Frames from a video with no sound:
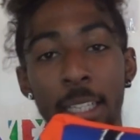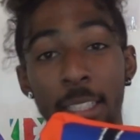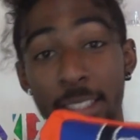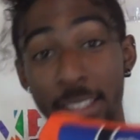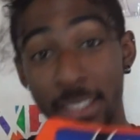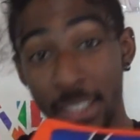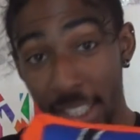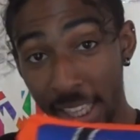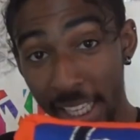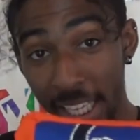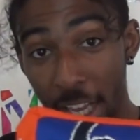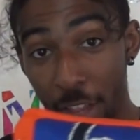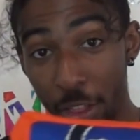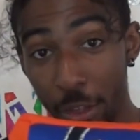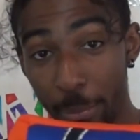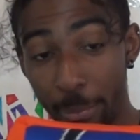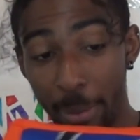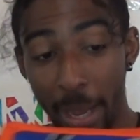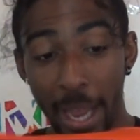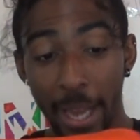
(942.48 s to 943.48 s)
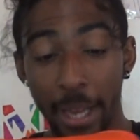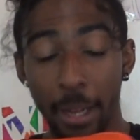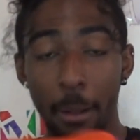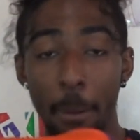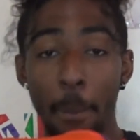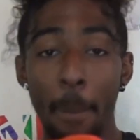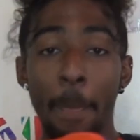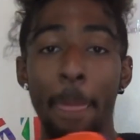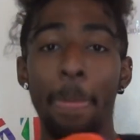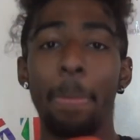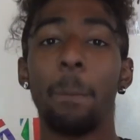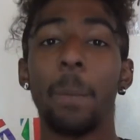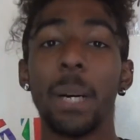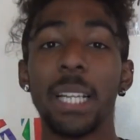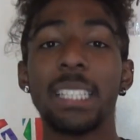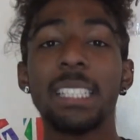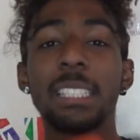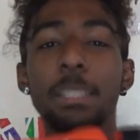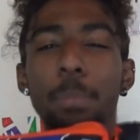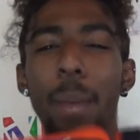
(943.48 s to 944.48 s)
to the other bag.
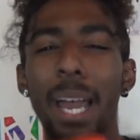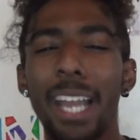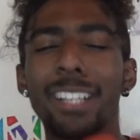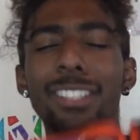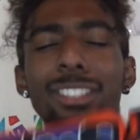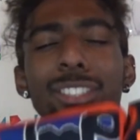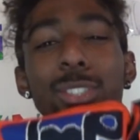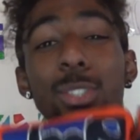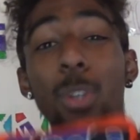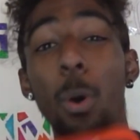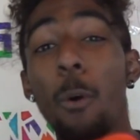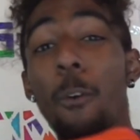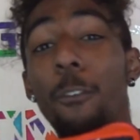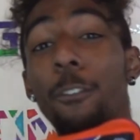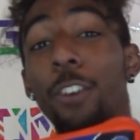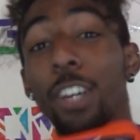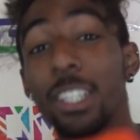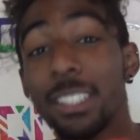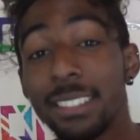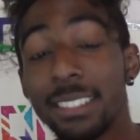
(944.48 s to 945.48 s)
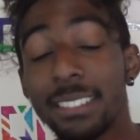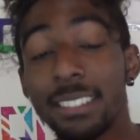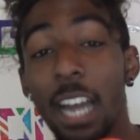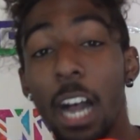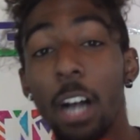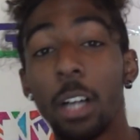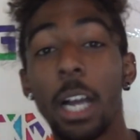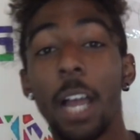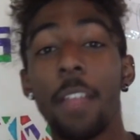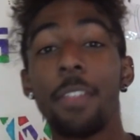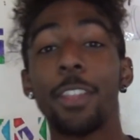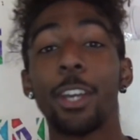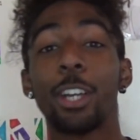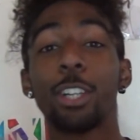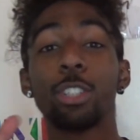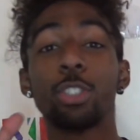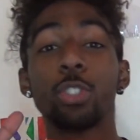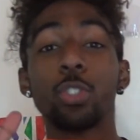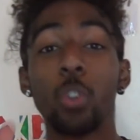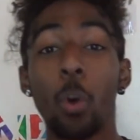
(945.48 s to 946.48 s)
But this bag is so versatile, and there
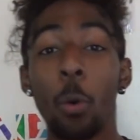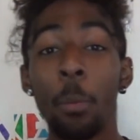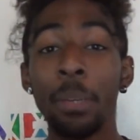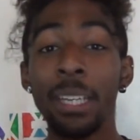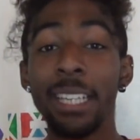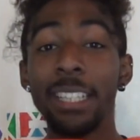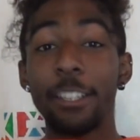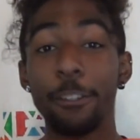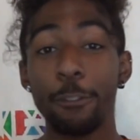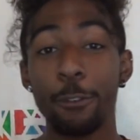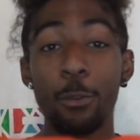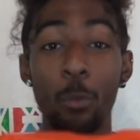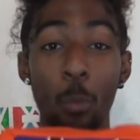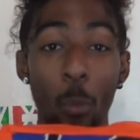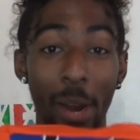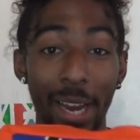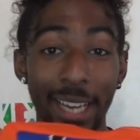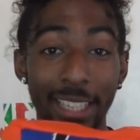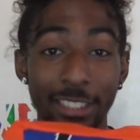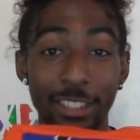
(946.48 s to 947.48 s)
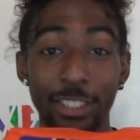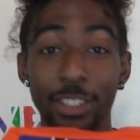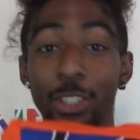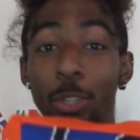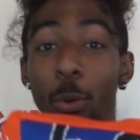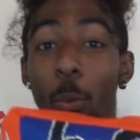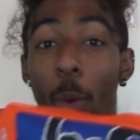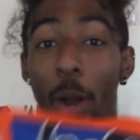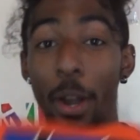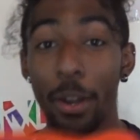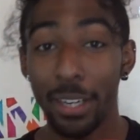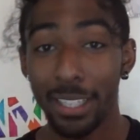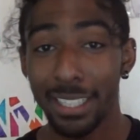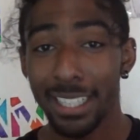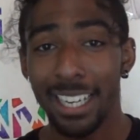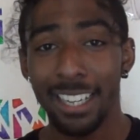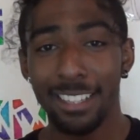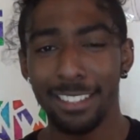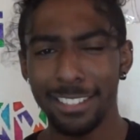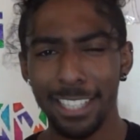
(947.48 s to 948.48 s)
are so many different ways to wear it.
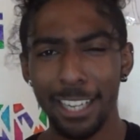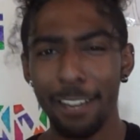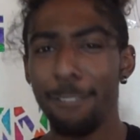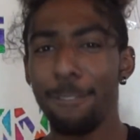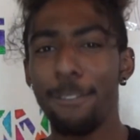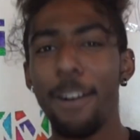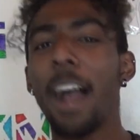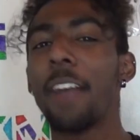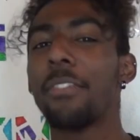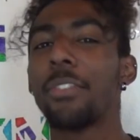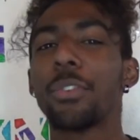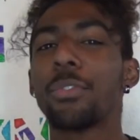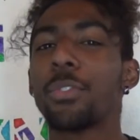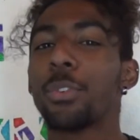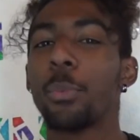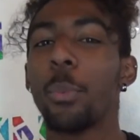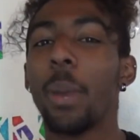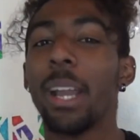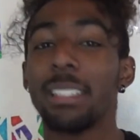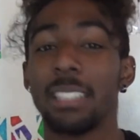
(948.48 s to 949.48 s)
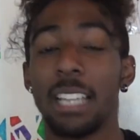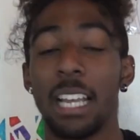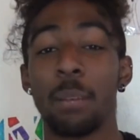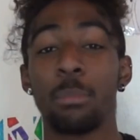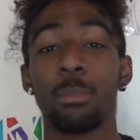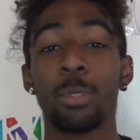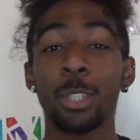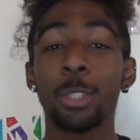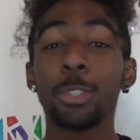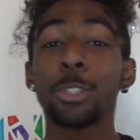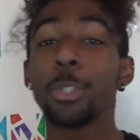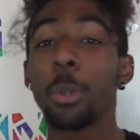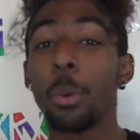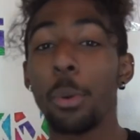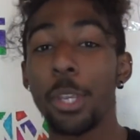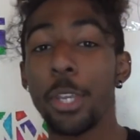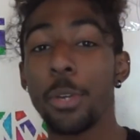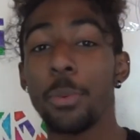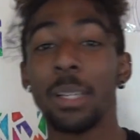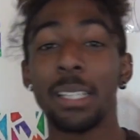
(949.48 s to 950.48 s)
There's like 5 different ways, and I'm going to show
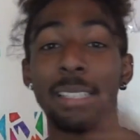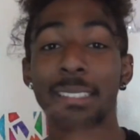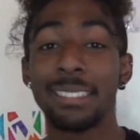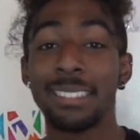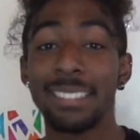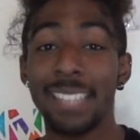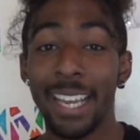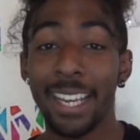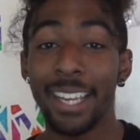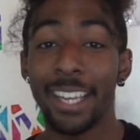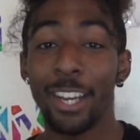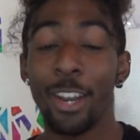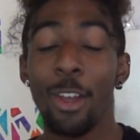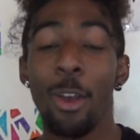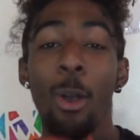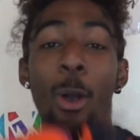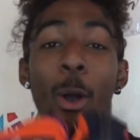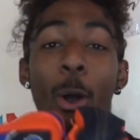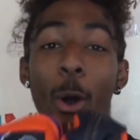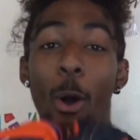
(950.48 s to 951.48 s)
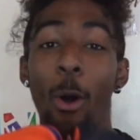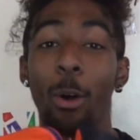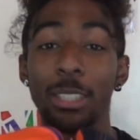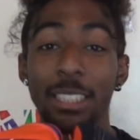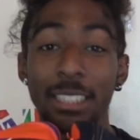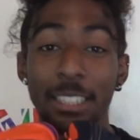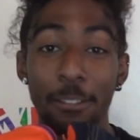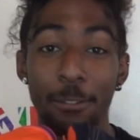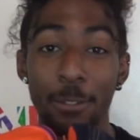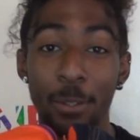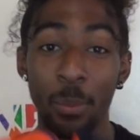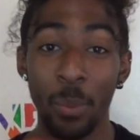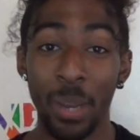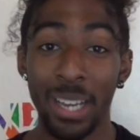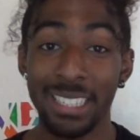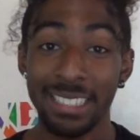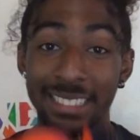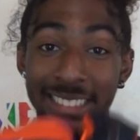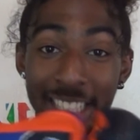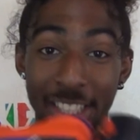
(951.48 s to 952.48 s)
you in a second all the different
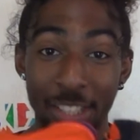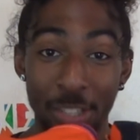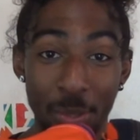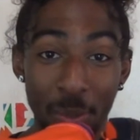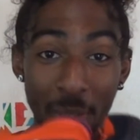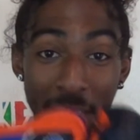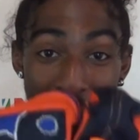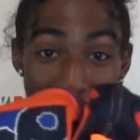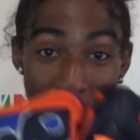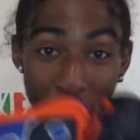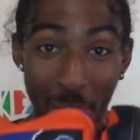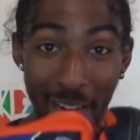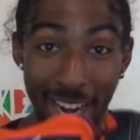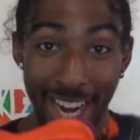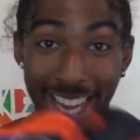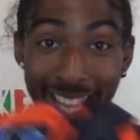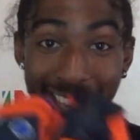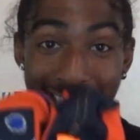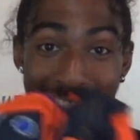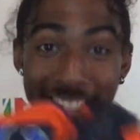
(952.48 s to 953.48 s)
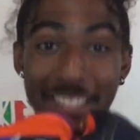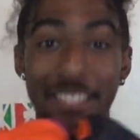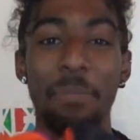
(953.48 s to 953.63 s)
ways that you can wear this